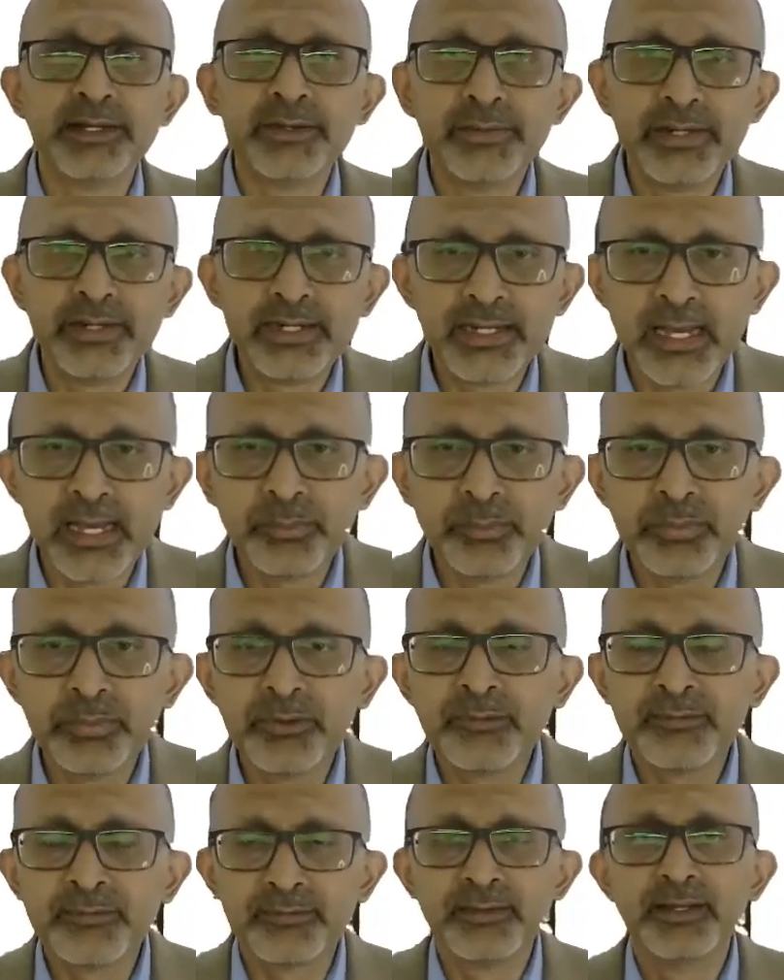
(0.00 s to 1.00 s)

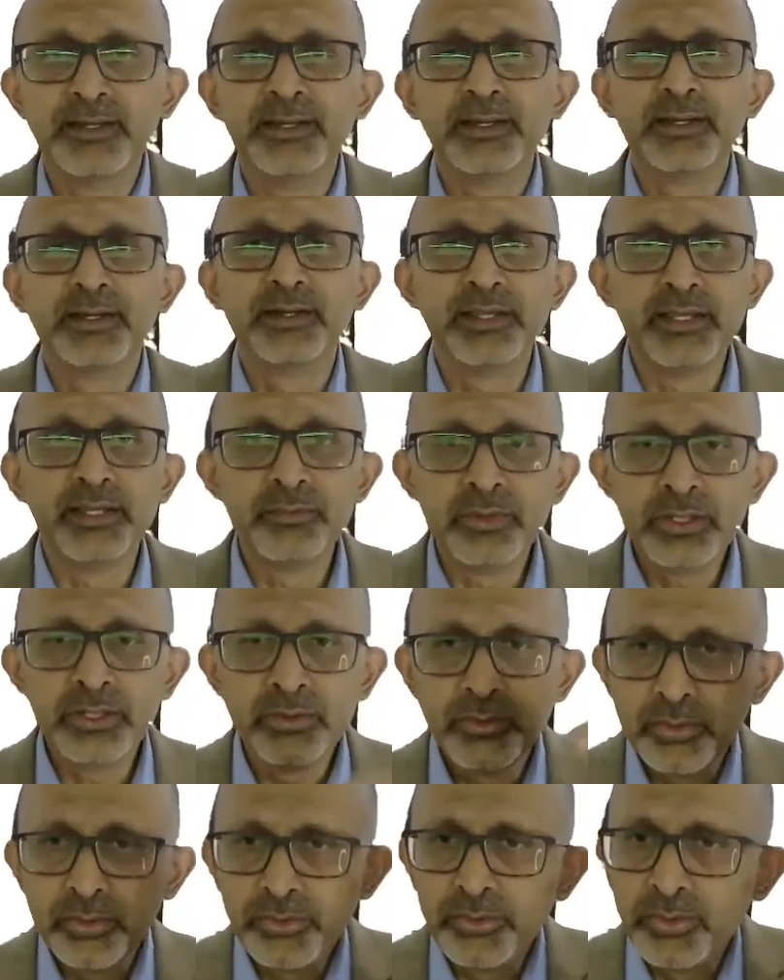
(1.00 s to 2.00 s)
happens. Even though
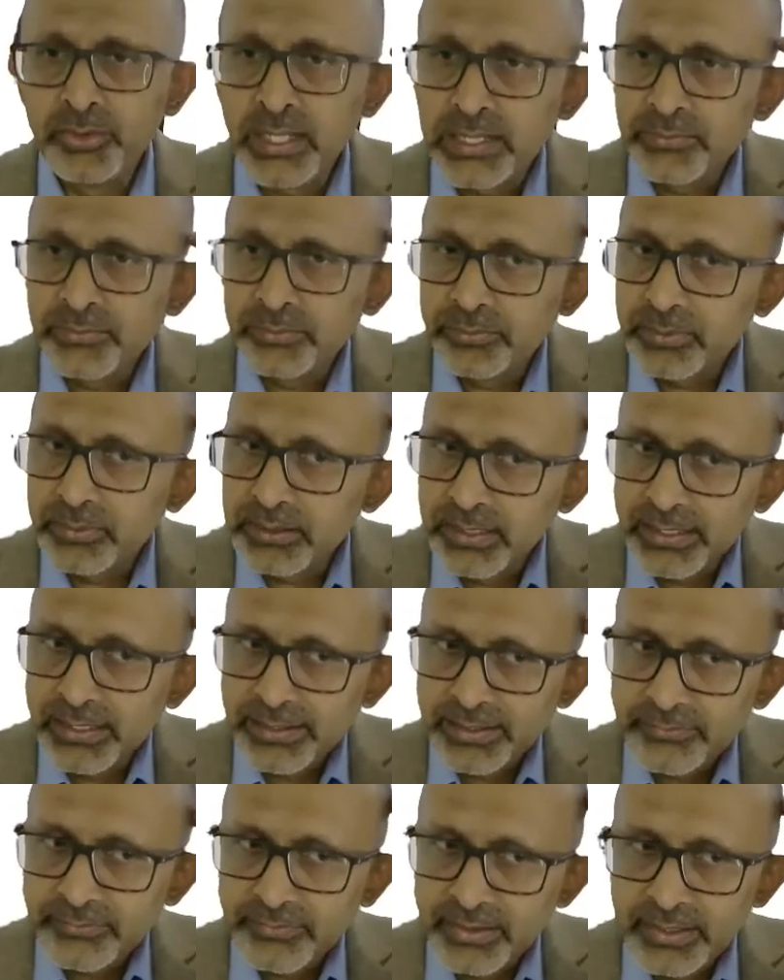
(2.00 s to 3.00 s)
you have led a
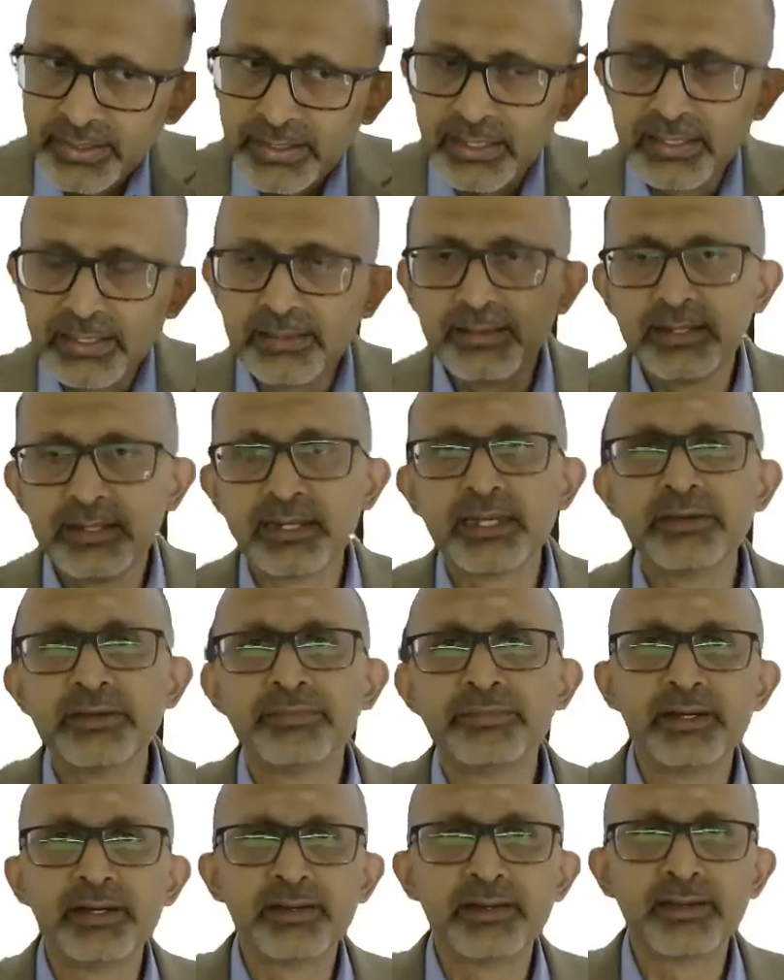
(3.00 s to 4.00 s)
very healthy life, it
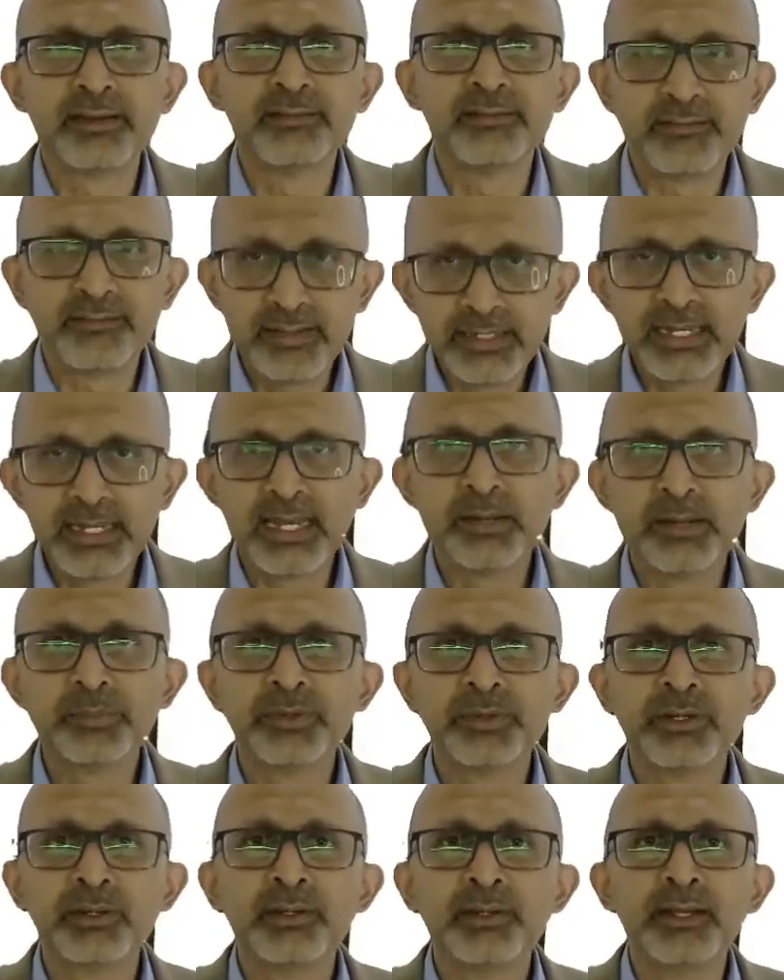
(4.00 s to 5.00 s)
can still happen,
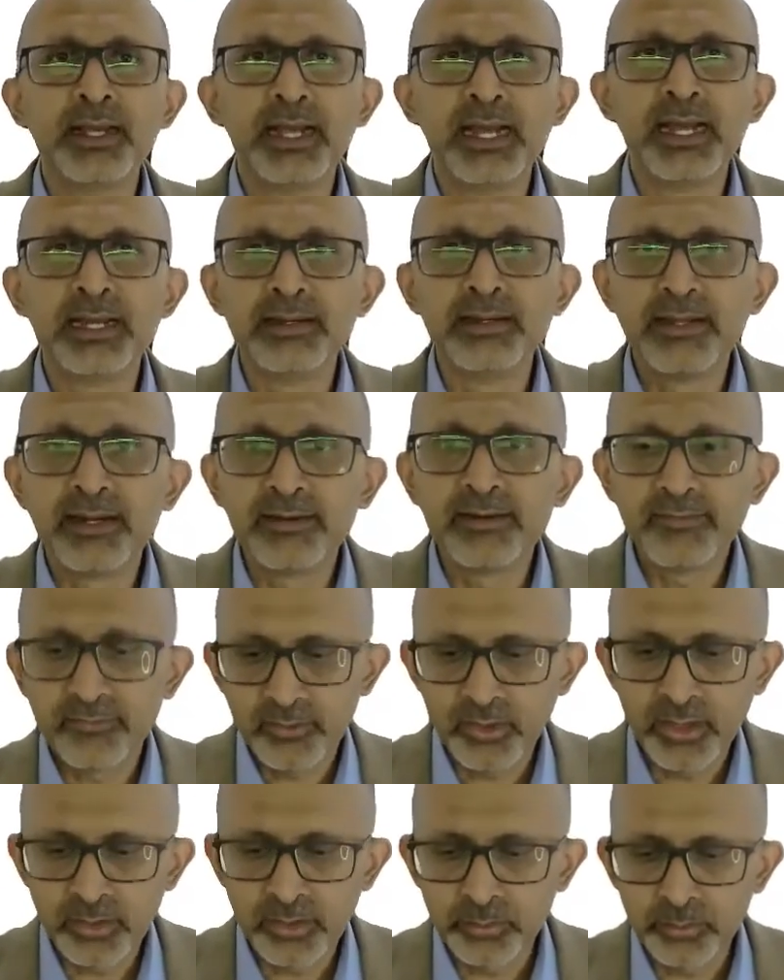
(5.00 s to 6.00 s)
and that is
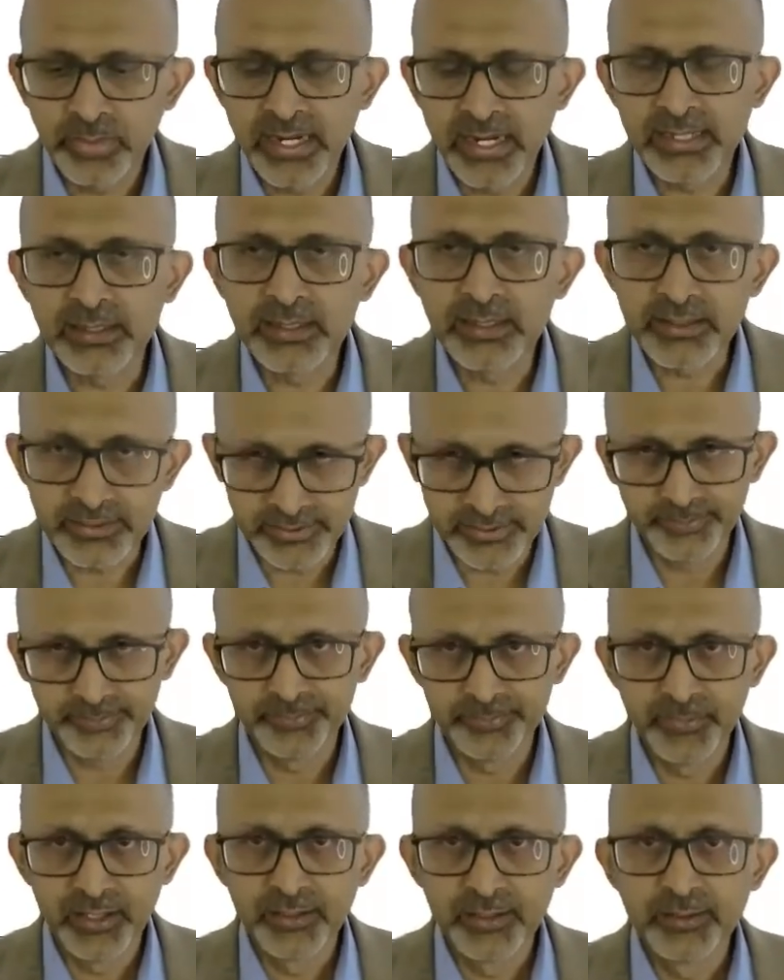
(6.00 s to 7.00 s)
called bad luck.
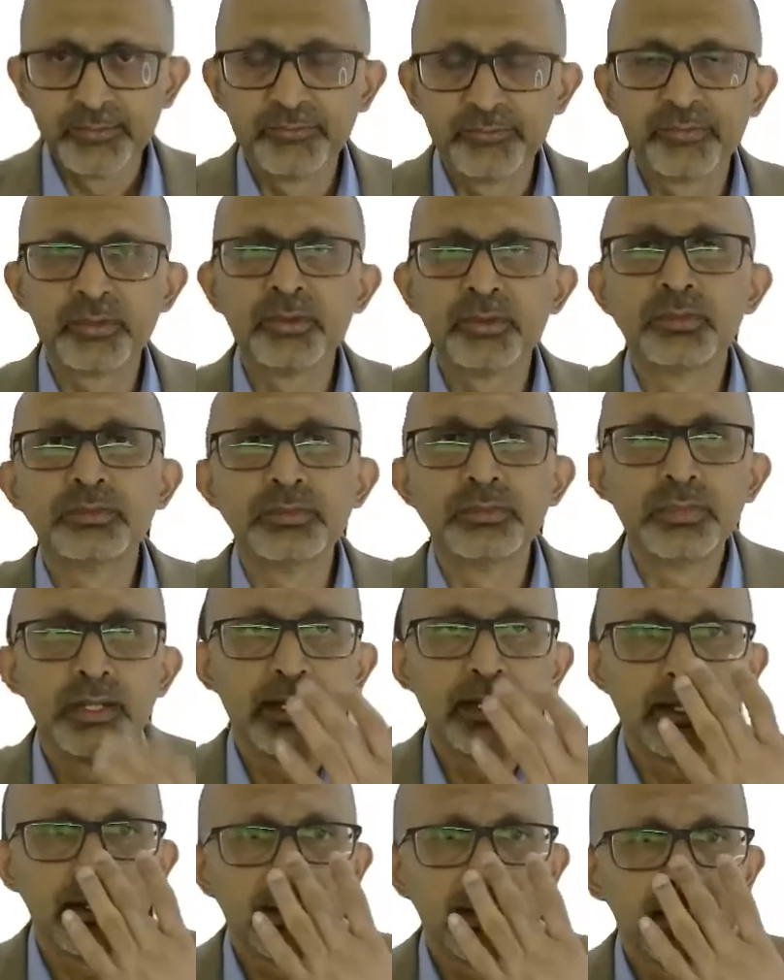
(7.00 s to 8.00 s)
So
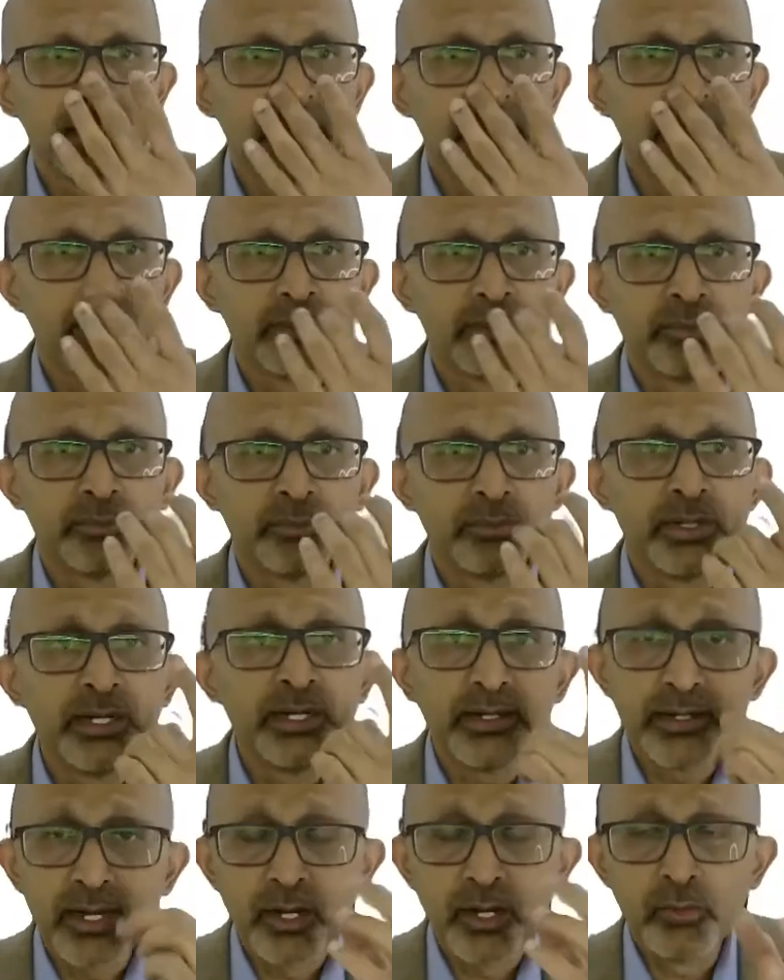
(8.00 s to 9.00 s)
but
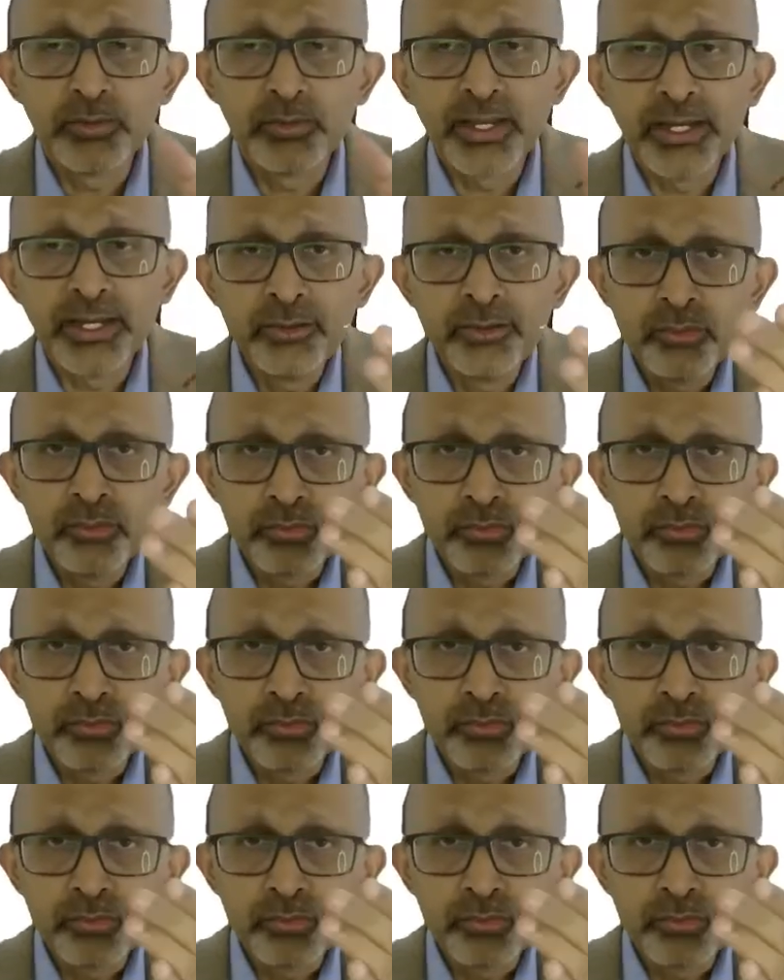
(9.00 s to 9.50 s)
how can you